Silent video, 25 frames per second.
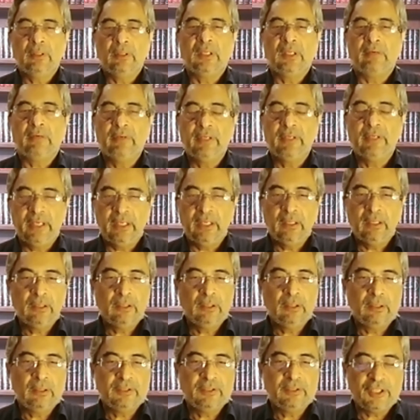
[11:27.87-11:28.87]
governing
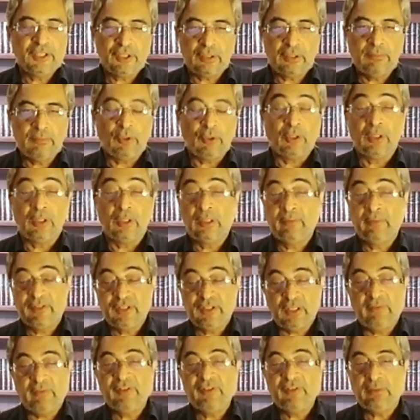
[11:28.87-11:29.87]
system, or
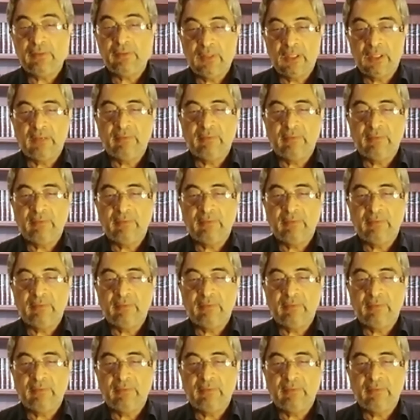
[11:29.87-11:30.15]
whichever